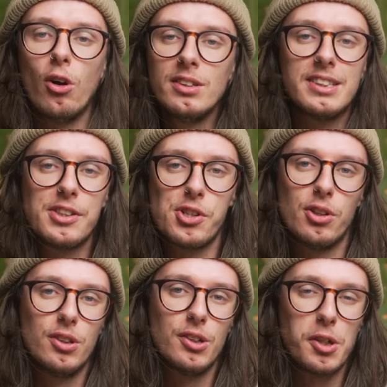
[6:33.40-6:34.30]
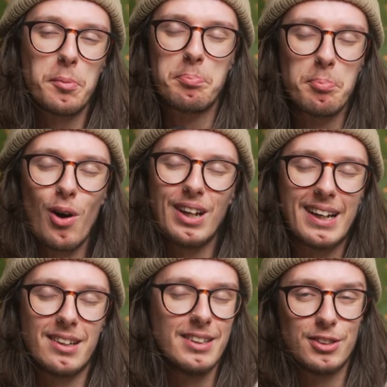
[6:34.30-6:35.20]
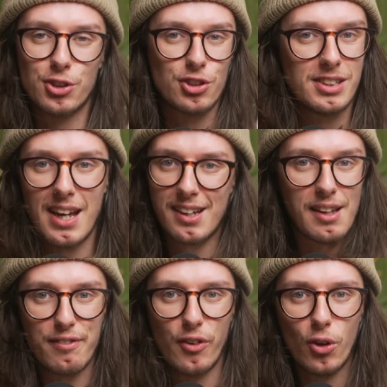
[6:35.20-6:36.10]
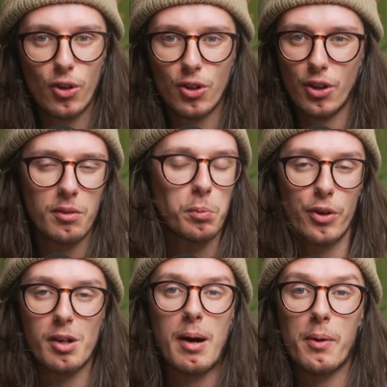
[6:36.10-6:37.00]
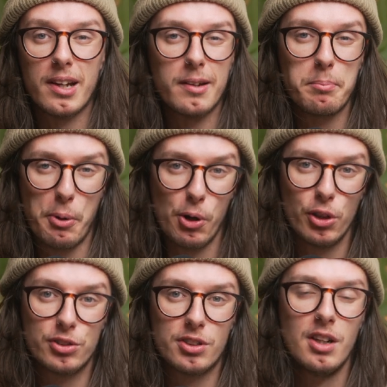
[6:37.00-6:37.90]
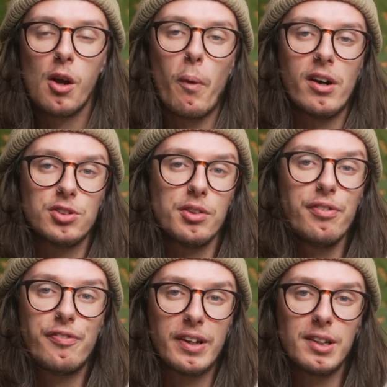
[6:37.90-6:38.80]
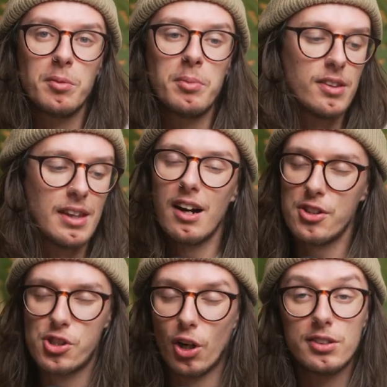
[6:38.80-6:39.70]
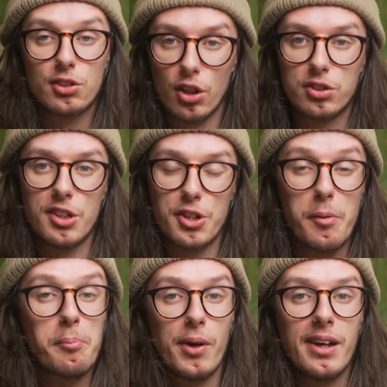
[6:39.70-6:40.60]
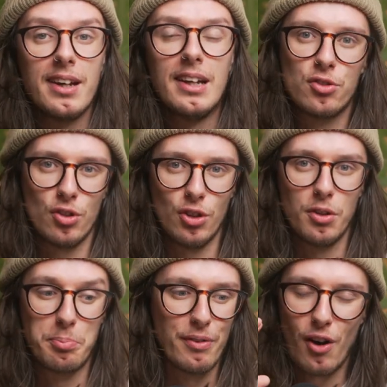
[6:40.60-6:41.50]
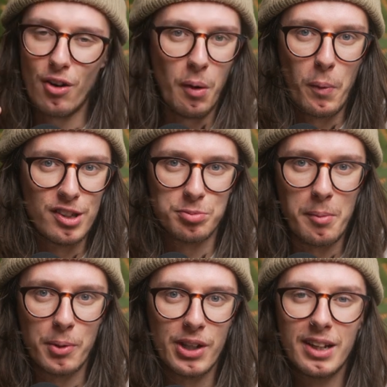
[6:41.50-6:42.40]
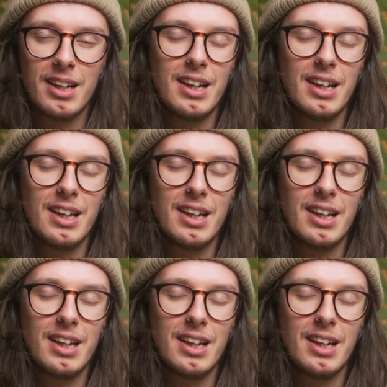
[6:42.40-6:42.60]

on digital, you're more likely to just take that photo and worry about it in post. Whereas on film, that shot is costing you money, so before I waste my money,